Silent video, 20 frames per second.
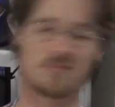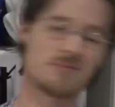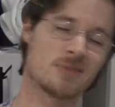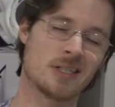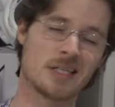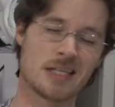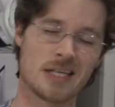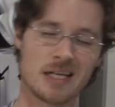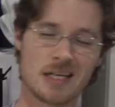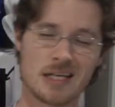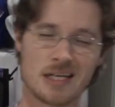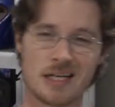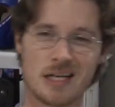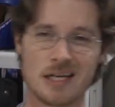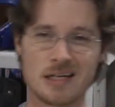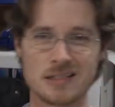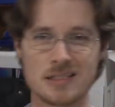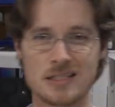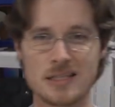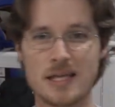really getting
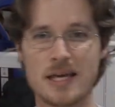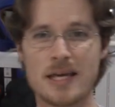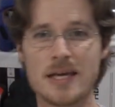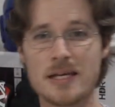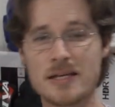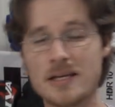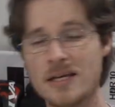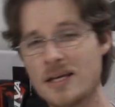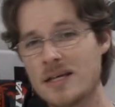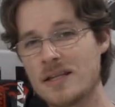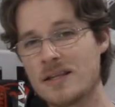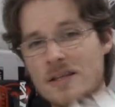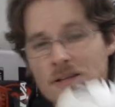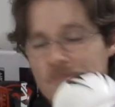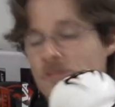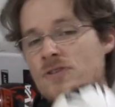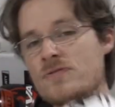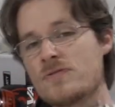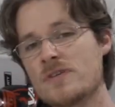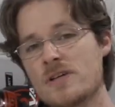clunked in the head.
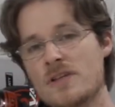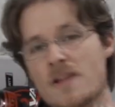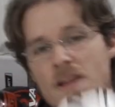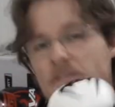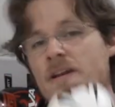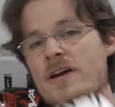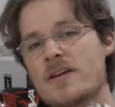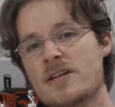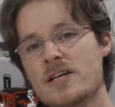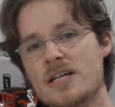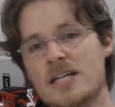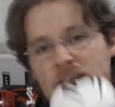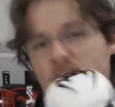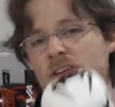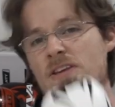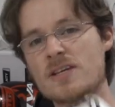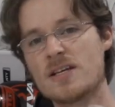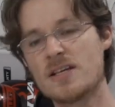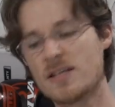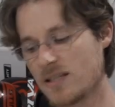These feel like a
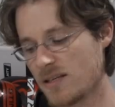nice,